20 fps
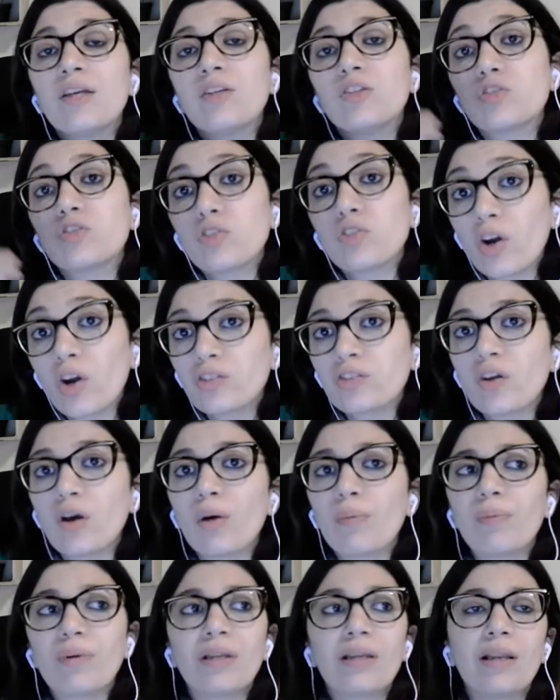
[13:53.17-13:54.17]

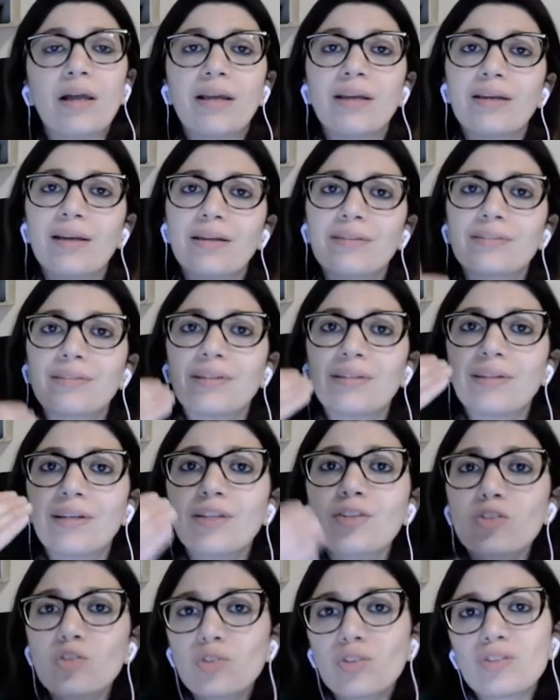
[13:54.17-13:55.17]
startup and like getting
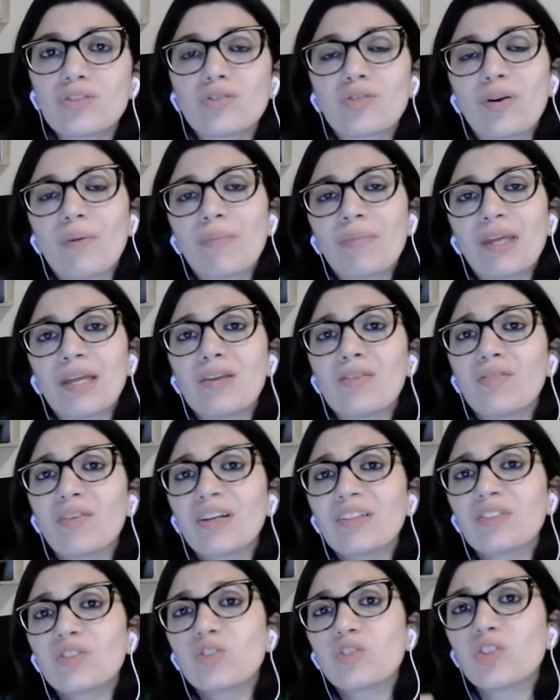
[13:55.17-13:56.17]
interest from the
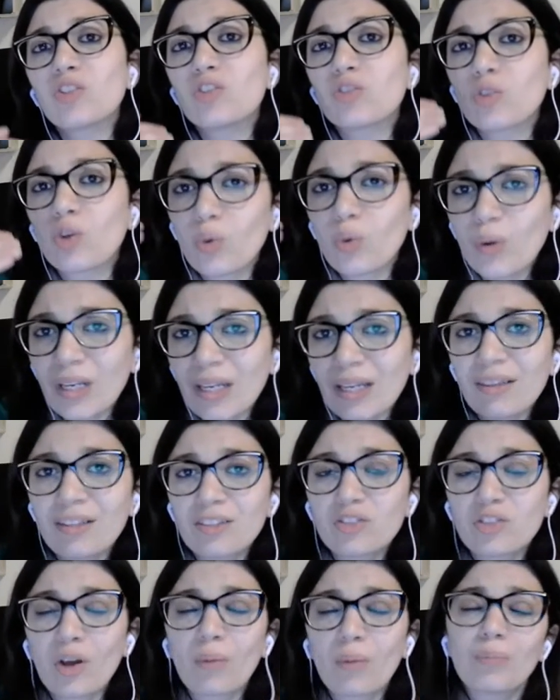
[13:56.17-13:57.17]
investors or winning
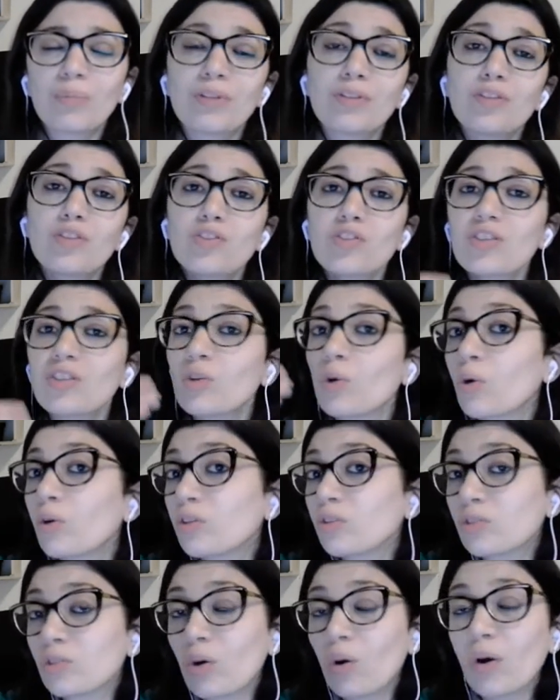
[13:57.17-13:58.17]
this competition
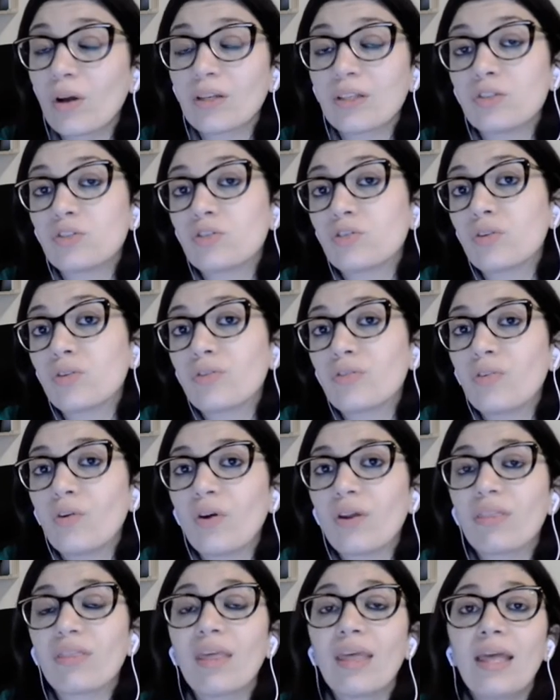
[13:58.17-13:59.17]
or so on and so
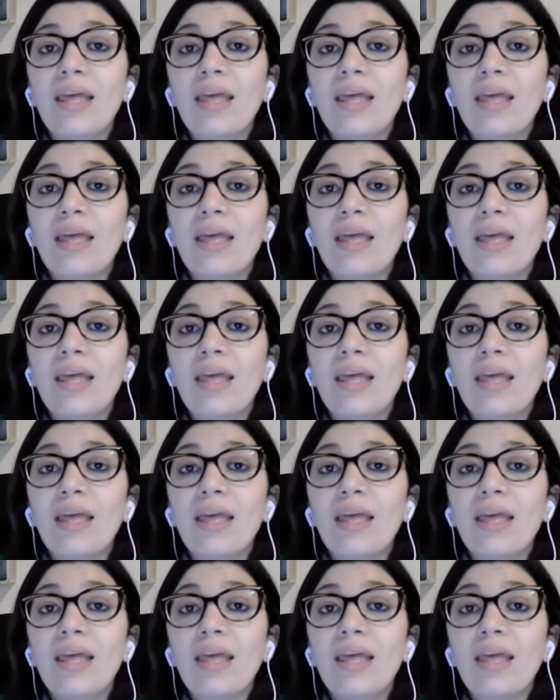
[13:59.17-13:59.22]
forth.